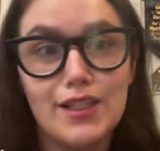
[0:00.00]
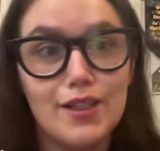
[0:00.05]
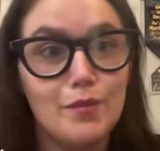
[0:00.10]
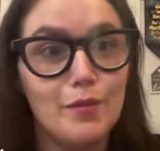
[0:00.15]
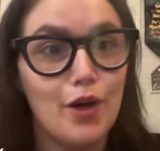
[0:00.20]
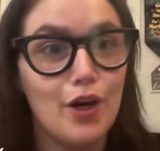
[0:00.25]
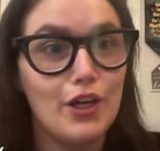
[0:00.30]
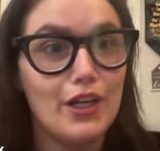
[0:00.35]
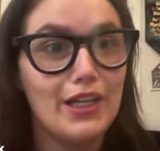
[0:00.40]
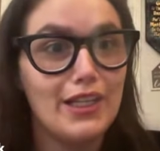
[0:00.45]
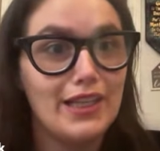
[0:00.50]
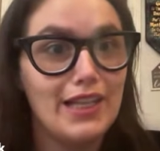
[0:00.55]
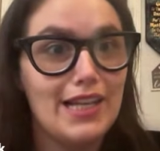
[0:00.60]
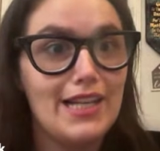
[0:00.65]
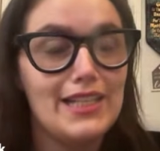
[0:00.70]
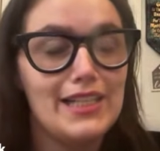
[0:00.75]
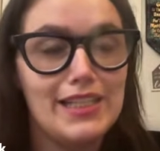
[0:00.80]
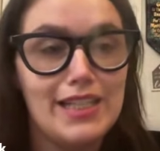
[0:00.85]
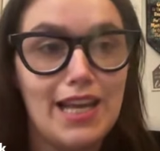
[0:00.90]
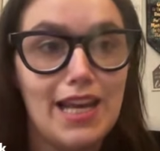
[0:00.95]
in the market
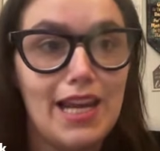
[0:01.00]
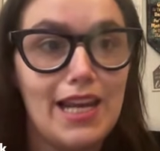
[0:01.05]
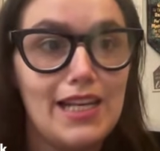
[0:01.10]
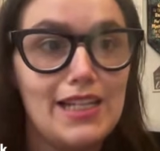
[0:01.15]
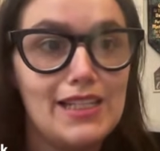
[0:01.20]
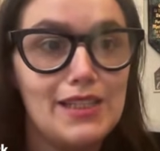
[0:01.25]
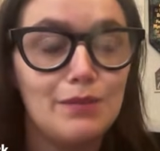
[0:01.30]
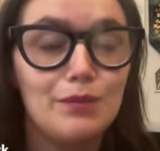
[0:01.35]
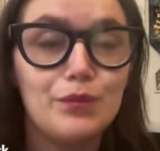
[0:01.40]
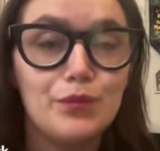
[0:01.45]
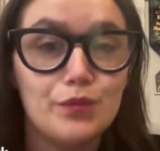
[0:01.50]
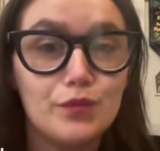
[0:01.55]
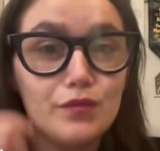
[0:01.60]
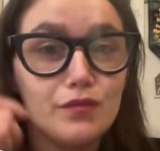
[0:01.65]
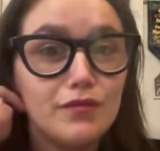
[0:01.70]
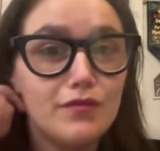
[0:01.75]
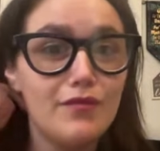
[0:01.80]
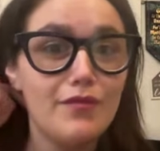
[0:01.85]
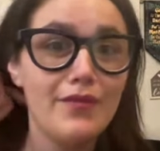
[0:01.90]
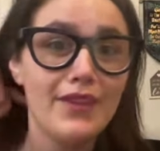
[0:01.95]
these days.
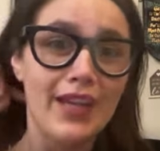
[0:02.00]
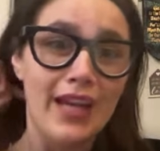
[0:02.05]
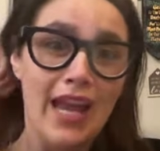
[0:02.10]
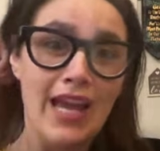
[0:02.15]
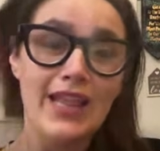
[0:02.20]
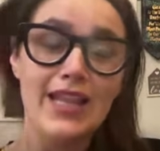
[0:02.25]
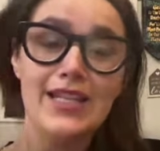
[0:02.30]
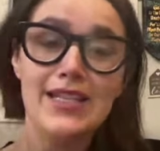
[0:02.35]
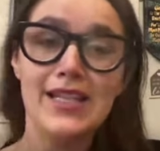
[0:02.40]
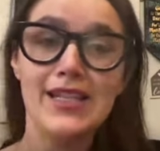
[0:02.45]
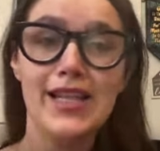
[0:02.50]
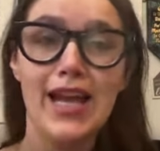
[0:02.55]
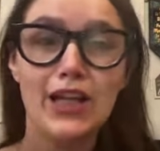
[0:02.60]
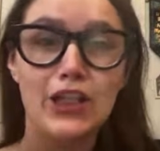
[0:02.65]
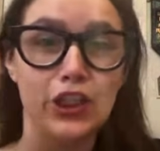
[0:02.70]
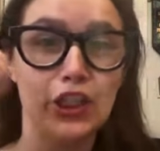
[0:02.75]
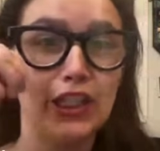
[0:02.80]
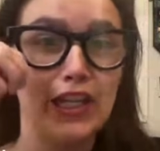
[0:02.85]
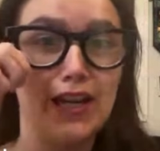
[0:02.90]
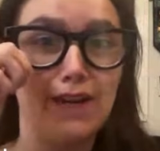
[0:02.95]
And this is
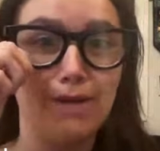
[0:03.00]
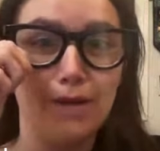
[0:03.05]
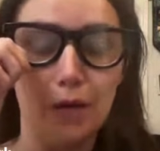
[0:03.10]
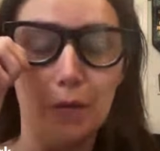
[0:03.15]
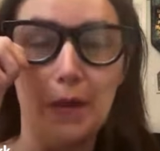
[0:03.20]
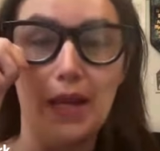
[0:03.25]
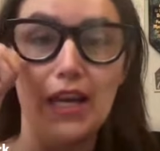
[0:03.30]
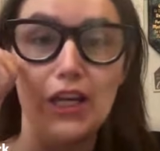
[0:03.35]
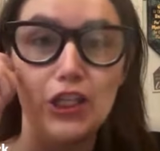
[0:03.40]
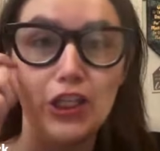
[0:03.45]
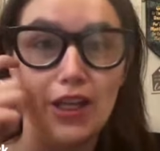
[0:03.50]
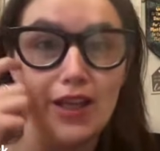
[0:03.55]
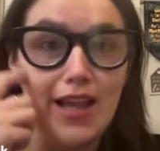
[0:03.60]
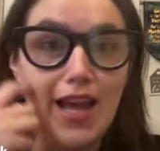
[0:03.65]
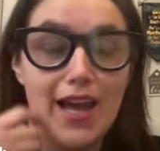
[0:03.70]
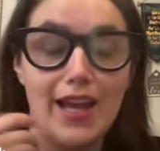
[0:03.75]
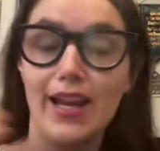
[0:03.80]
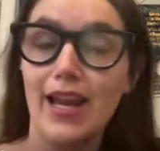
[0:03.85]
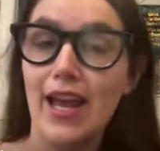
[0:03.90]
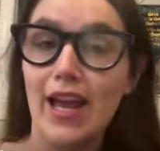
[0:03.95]
actually information
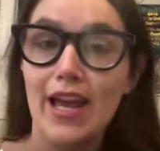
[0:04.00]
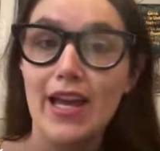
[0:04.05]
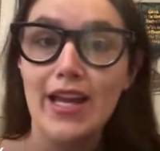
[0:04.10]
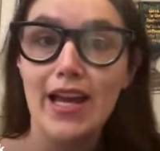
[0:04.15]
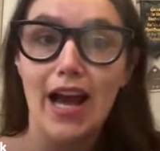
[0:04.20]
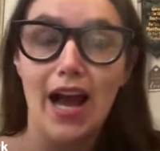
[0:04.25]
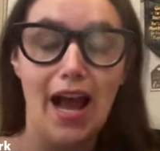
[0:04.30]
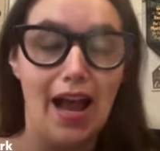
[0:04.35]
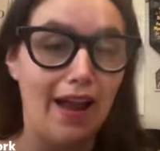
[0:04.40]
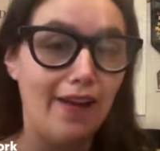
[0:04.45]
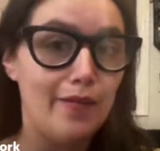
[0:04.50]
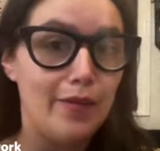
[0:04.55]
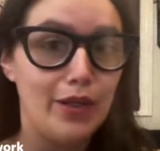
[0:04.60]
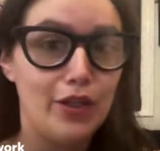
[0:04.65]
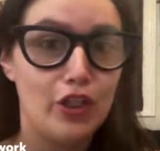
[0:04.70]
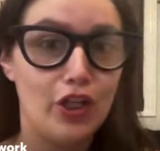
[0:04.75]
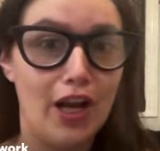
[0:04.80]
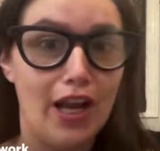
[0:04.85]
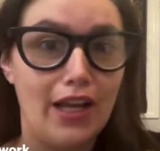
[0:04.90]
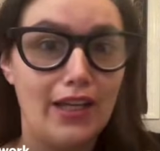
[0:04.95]
that I've
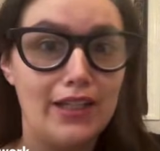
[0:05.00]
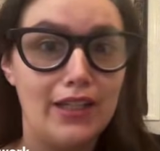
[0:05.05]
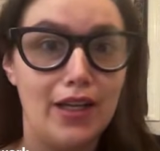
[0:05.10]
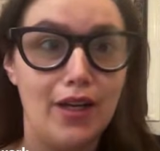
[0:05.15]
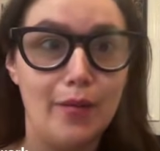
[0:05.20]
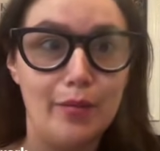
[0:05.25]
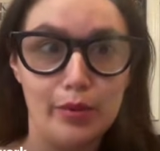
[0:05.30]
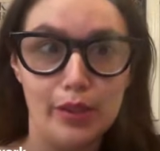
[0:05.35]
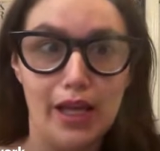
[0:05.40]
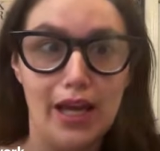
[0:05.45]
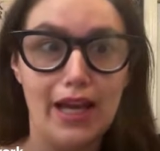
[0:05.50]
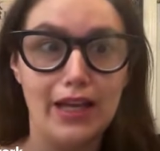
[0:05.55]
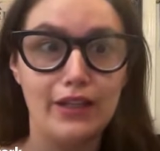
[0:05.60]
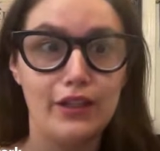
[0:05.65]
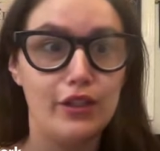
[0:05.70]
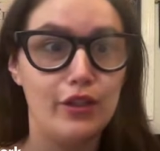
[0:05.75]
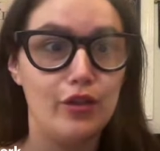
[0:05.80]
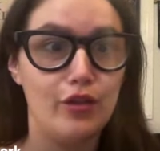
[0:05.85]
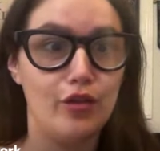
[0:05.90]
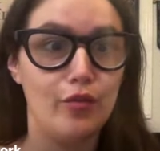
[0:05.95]
been trying to apply
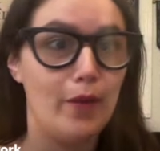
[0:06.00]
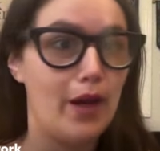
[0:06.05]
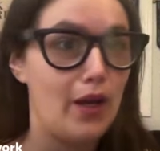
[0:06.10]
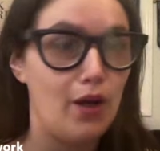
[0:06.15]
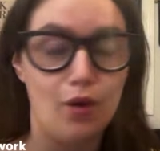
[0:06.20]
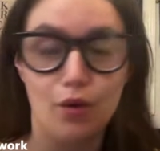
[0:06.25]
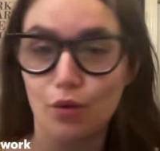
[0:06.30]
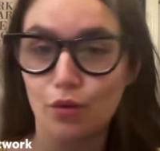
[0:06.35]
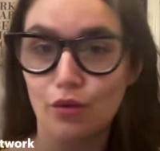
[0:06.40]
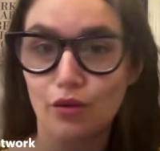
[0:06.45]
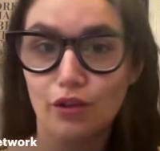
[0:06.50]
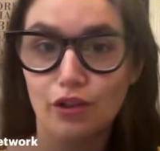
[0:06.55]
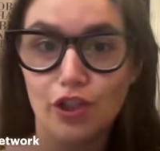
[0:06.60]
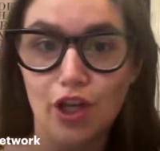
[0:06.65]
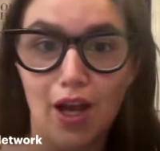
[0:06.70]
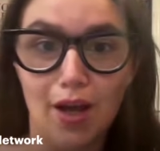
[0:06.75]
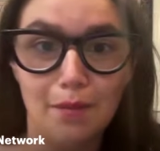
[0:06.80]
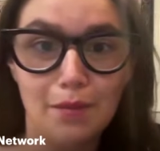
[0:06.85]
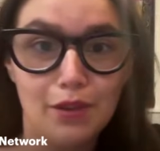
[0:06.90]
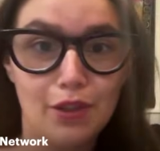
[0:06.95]
to my own
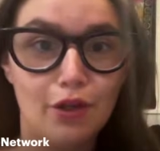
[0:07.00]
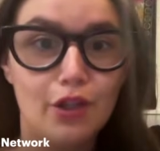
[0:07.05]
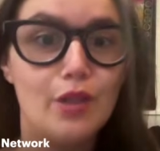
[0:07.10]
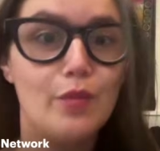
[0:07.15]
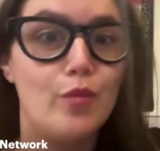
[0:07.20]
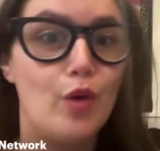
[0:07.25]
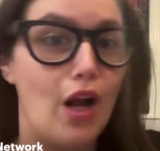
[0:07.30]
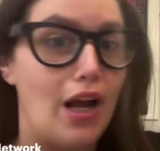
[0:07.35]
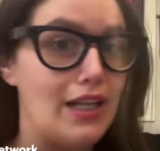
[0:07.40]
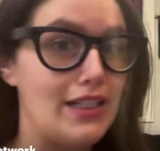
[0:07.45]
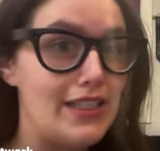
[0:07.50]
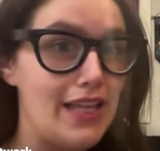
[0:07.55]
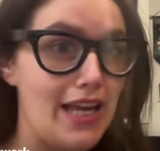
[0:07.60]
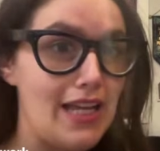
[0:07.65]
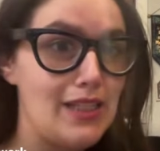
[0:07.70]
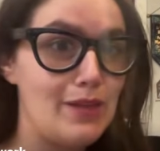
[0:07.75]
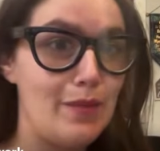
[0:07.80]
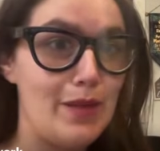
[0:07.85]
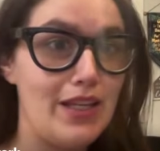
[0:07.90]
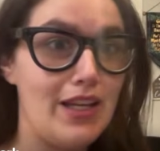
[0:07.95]
job search
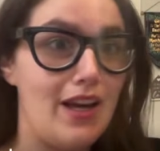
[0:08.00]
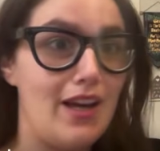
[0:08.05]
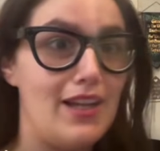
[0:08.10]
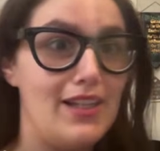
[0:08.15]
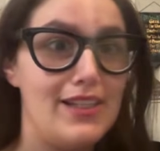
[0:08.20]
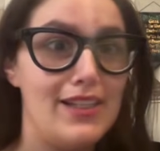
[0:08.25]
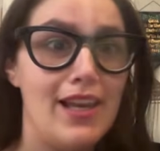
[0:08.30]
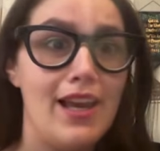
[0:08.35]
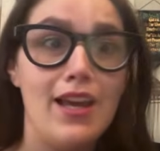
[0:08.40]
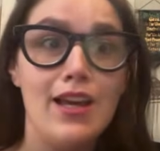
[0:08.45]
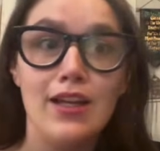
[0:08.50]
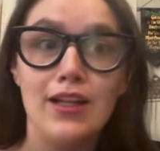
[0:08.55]
process because